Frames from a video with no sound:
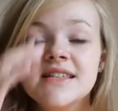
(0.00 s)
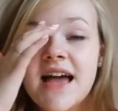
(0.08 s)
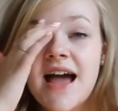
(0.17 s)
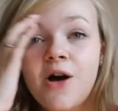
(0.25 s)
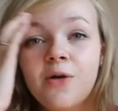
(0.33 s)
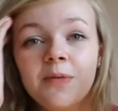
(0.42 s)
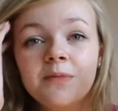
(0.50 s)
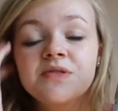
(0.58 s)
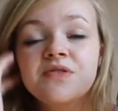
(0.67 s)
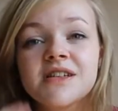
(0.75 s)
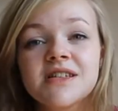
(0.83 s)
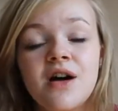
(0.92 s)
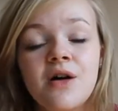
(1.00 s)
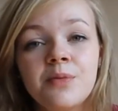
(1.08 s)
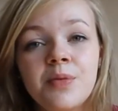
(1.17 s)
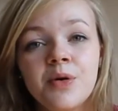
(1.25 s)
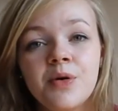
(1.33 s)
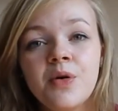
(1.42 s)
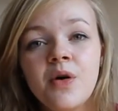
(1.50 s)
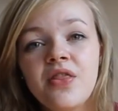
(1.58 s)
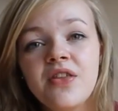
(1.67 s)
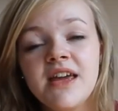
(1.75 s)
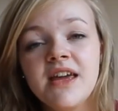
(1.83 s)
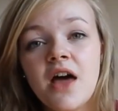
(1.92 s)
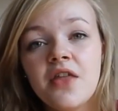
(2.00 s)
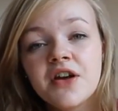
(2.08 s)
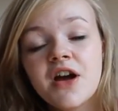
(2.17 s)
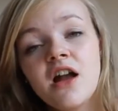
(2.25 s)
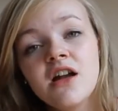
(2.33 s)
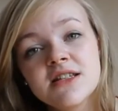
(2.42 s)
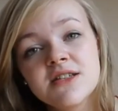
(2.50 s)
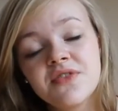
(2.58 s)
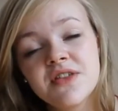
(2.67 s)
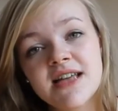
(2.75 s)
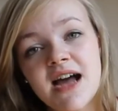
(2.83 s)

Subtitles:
albums, for example, the other colours of this